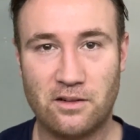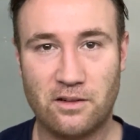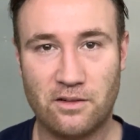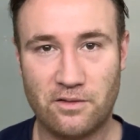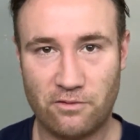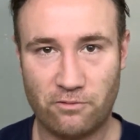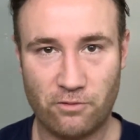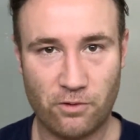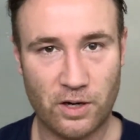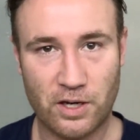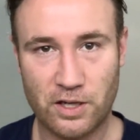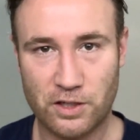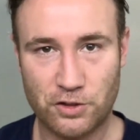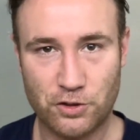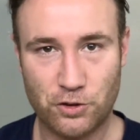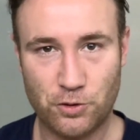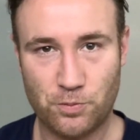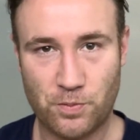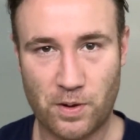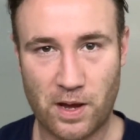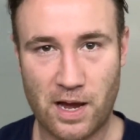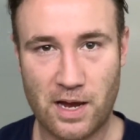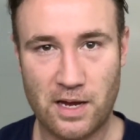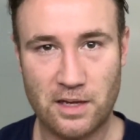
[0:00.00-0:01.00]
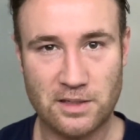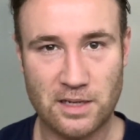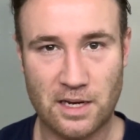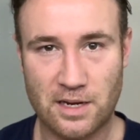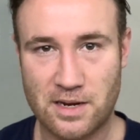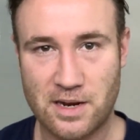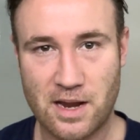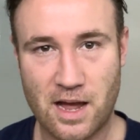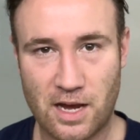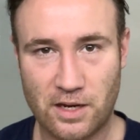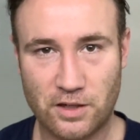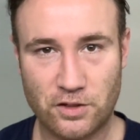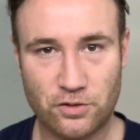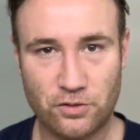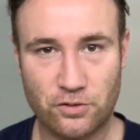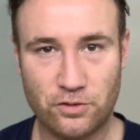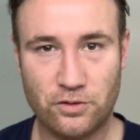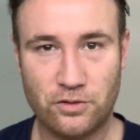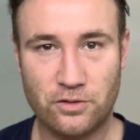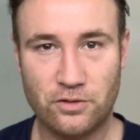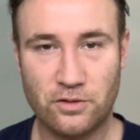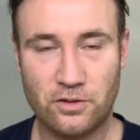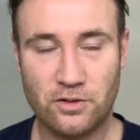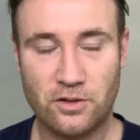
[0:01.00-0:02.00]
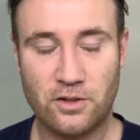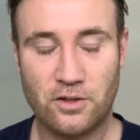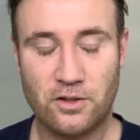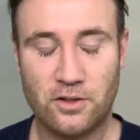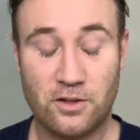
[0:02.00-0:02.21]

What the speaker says: of wearing a toupee, it's unnatural.